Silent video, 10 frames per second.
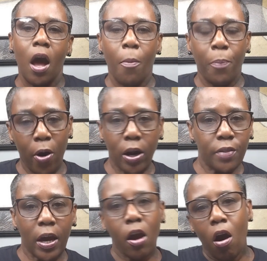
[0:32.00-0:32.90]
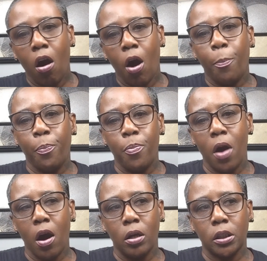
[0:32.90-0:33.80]
Apparently, they are
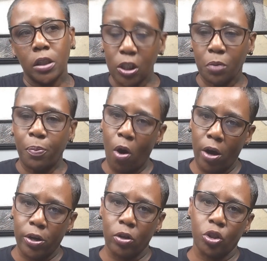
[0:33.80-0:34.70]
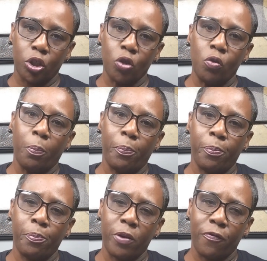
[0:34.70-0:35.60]
sister partner to
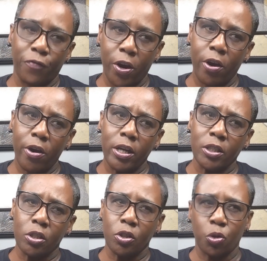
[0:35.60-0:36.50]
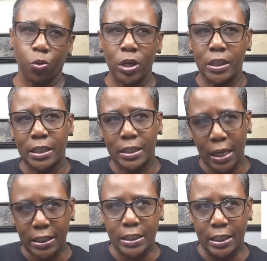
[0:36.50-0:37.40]
Preferred
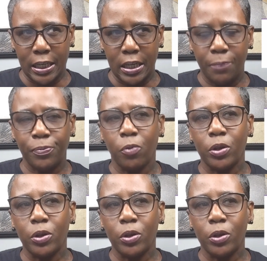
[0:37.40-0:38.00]
360,